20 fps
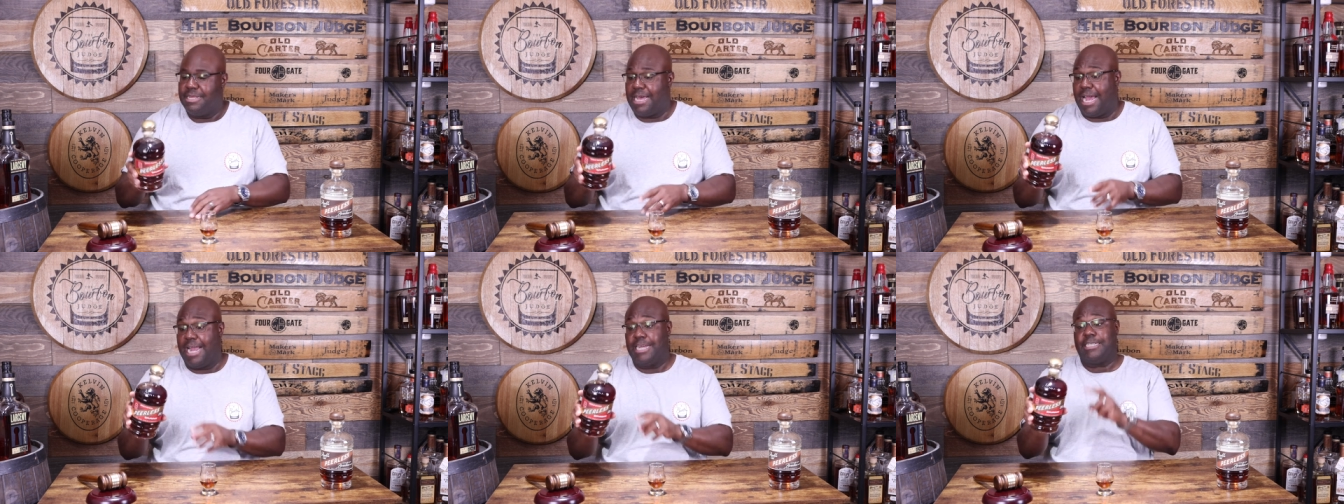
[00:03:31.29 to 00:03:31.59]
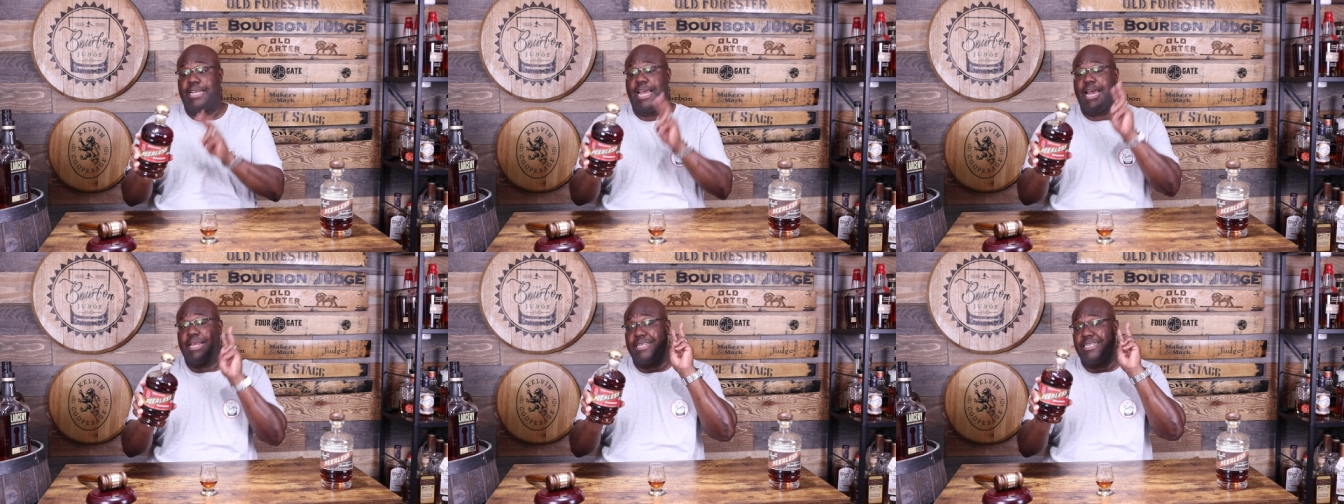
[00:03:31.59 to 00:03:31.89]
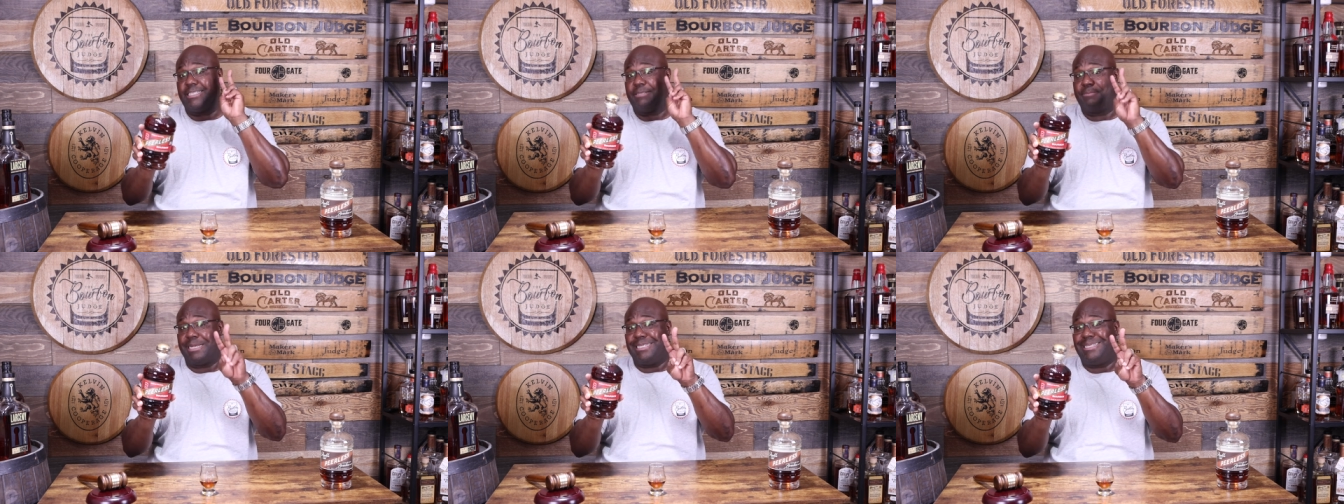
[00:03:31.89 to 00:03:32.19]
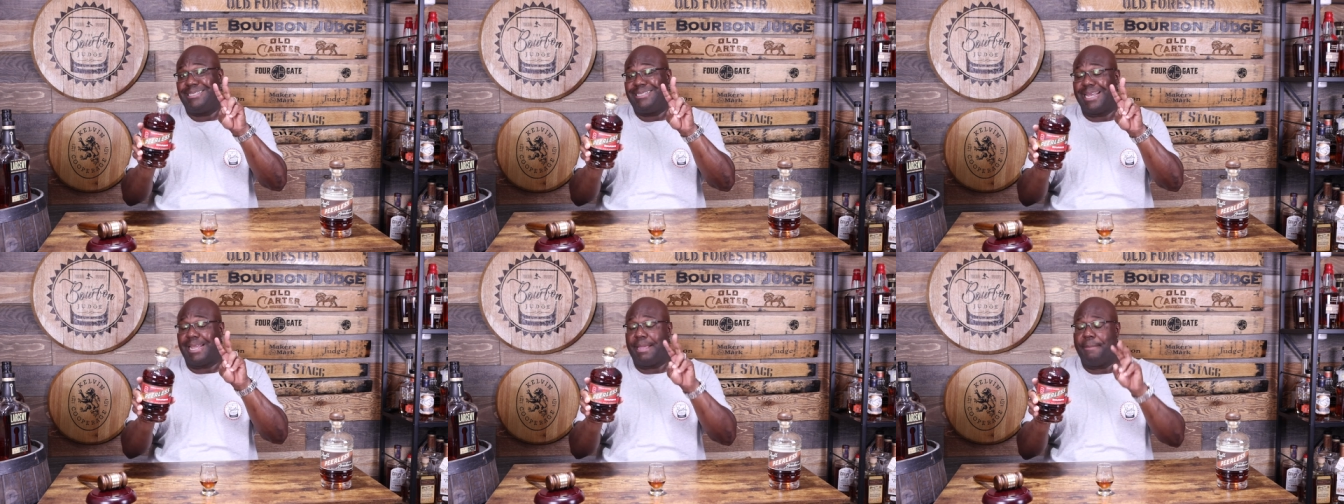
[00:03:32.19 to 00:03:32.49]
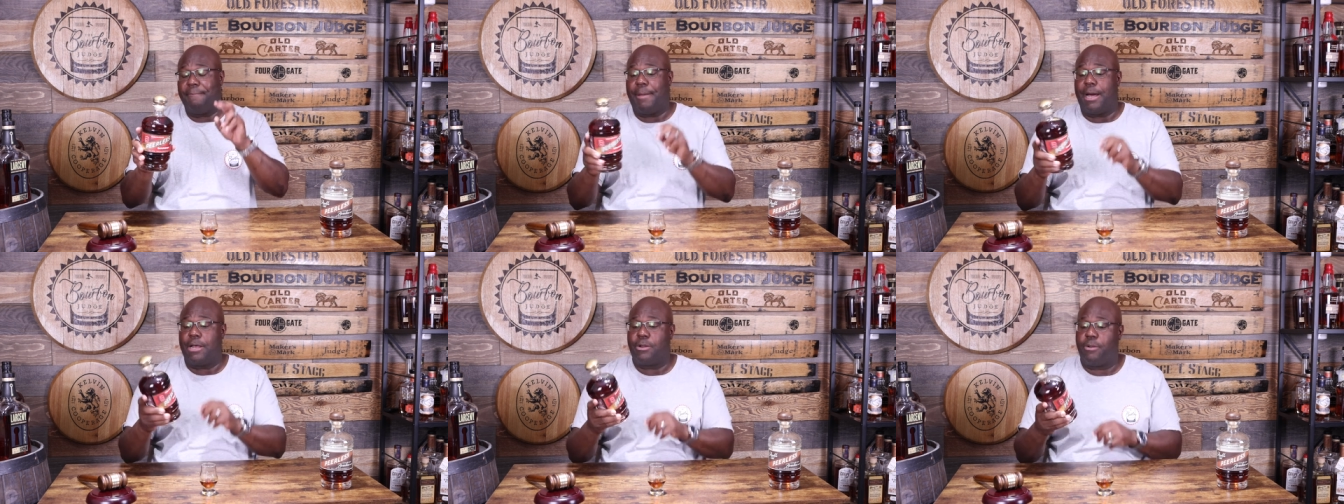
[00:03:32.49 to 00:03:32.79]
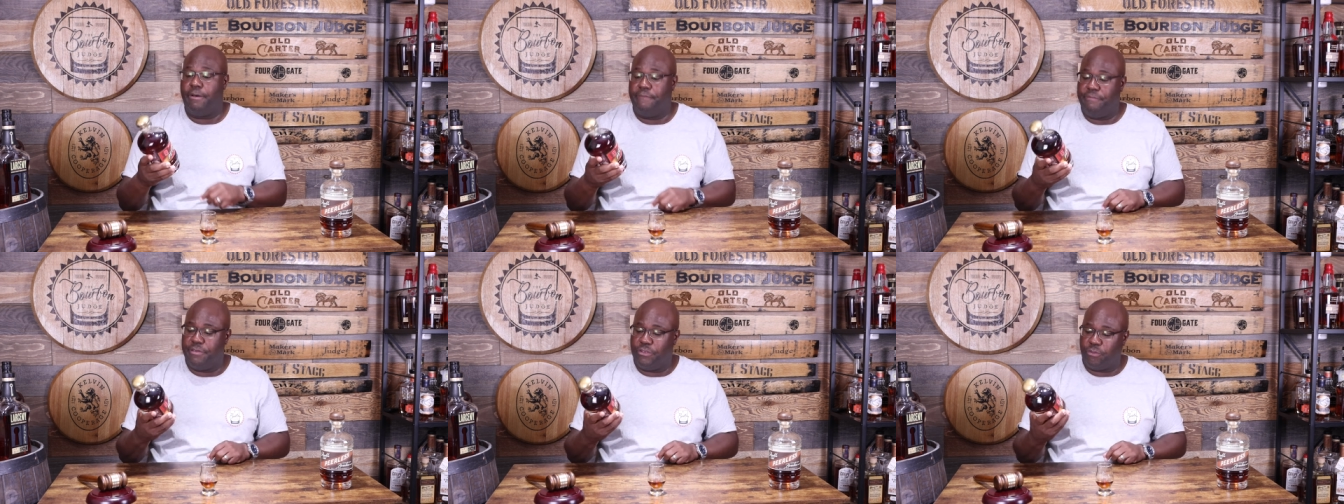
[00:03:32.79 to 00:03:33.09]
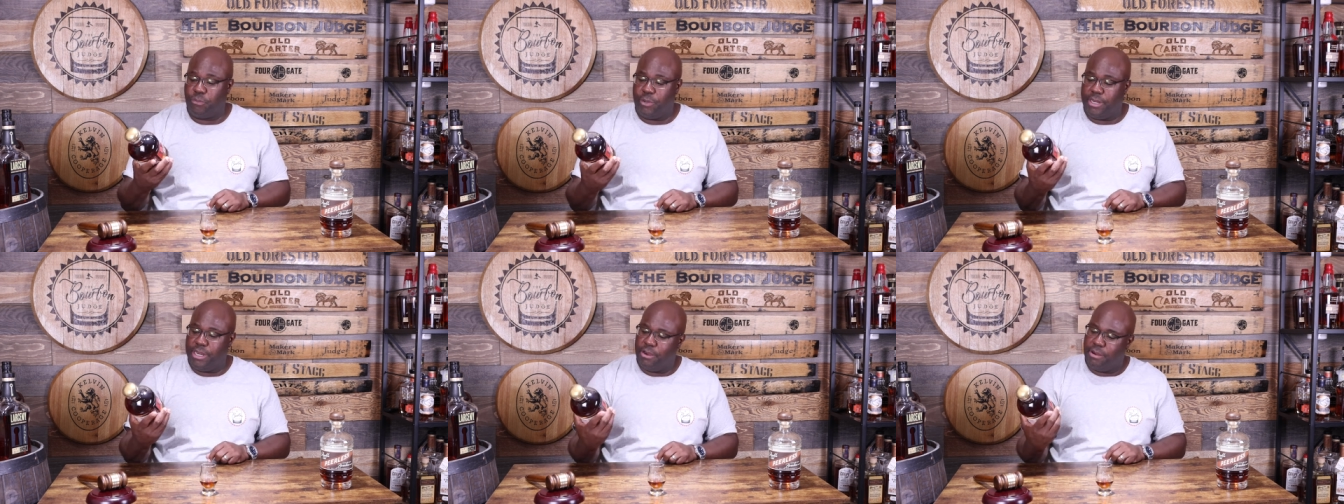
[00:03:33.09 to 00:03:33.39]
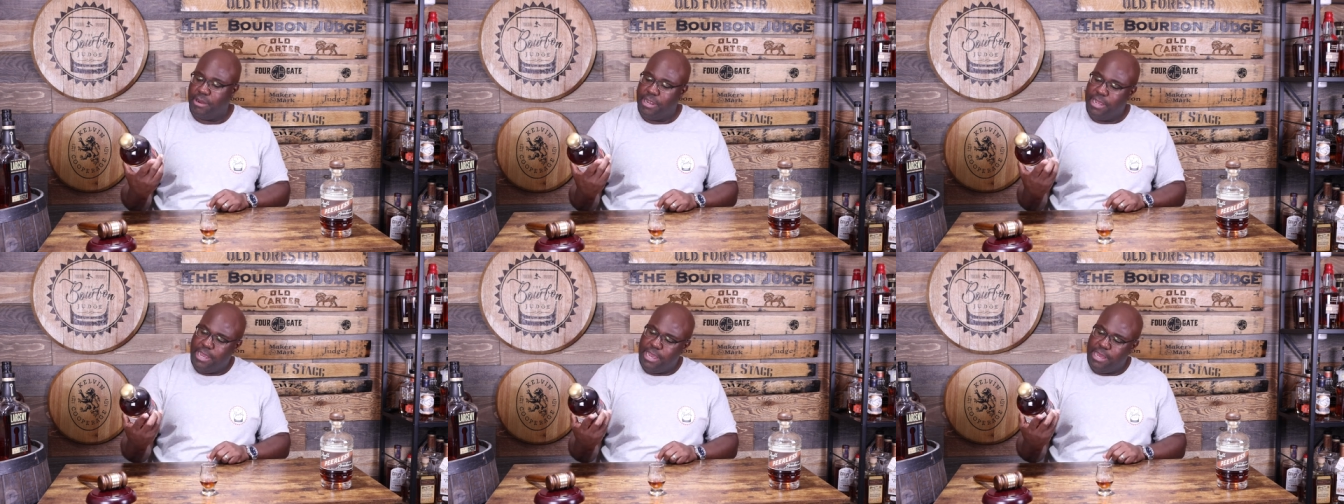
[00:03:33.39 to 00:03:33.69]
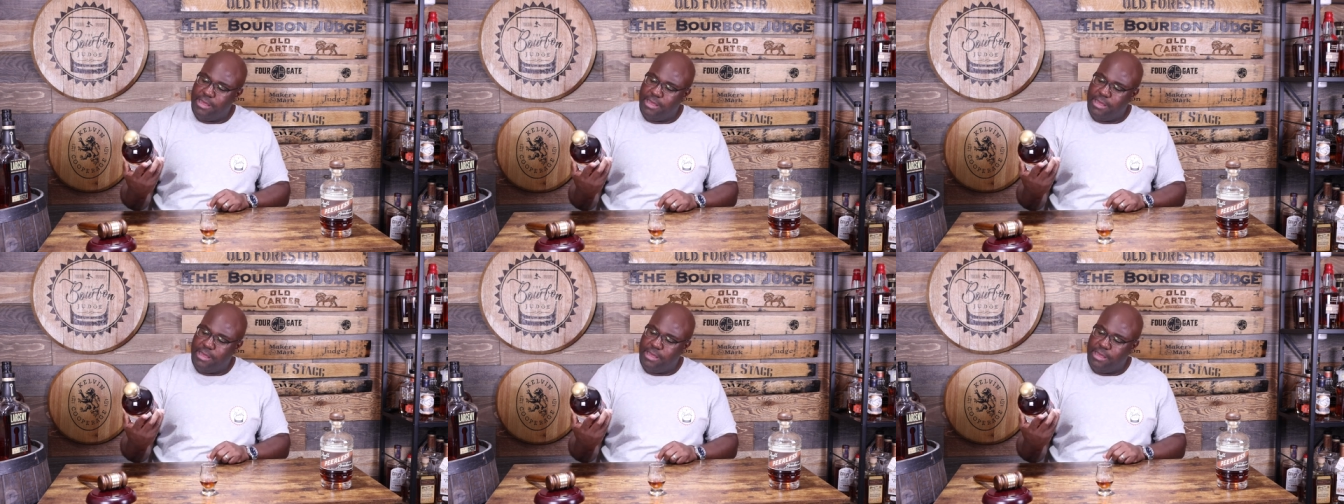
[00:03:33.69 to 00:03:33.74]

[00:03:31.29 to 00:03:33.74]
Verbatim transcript: I actually had, this is my second bottle of this one here.